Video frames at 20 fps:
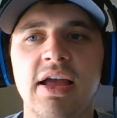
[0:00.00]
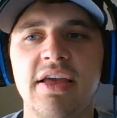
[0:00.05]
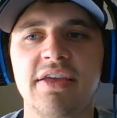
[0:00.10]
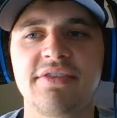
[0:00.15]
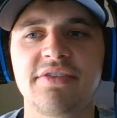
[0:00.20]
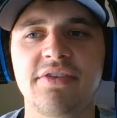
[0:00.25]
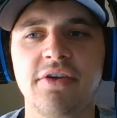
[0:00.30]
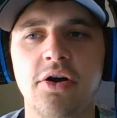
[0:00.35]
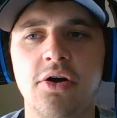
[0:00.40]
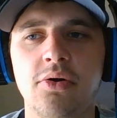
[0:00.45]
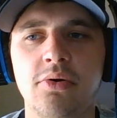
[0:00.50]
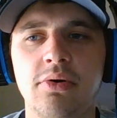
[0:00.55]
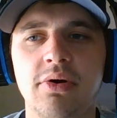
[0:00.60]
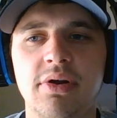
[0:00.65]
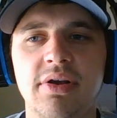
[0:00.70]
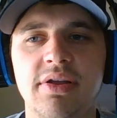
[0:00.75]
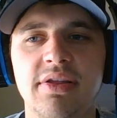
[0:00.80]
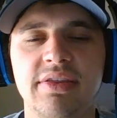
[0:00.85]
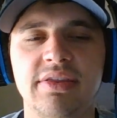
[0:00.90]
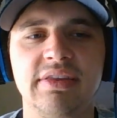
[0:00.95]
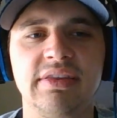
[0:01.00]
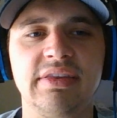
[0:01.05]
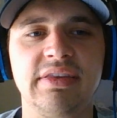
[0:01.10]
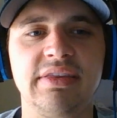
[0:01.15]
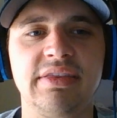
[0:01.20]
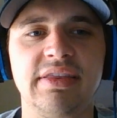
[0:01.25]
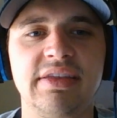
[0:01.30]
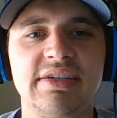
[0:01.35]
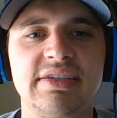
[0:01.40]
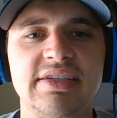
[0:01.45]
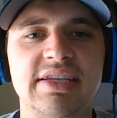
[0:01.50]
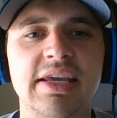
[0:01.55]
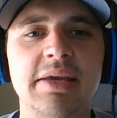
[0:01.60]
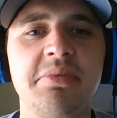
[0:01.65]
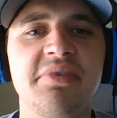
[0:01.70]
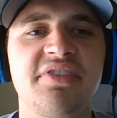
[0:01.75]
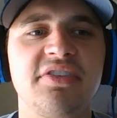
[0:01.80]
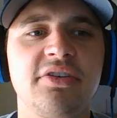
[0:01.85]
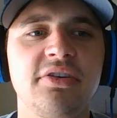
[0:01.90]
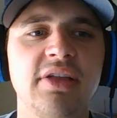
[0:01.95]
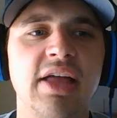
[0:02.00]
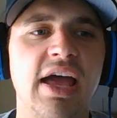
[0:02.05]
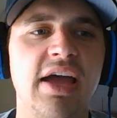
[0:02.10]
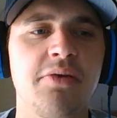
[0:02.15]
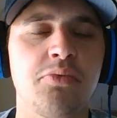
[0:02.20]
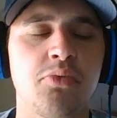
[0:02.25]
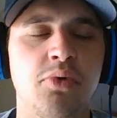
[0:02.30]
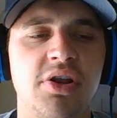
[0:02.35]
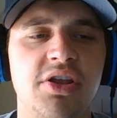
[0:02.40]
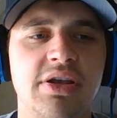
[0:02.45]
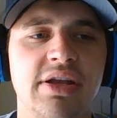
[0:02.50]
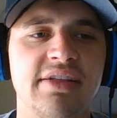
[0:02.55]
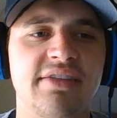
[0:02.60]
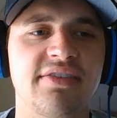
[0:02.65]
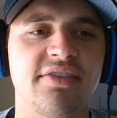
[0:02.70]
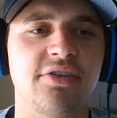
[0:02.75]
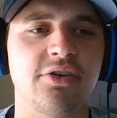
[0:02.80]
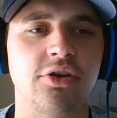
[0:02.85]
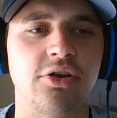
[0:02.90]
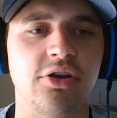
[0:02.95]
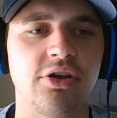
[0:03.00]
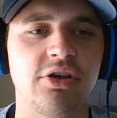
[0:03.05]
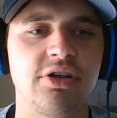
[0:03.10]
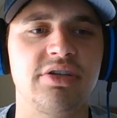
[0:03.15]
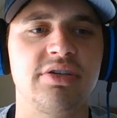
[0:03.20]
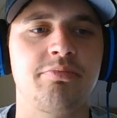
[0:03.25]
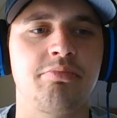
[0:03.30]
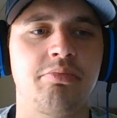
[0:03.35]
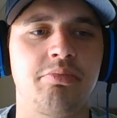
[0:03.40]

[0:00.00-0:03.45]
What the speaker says: So the team still had what you consider good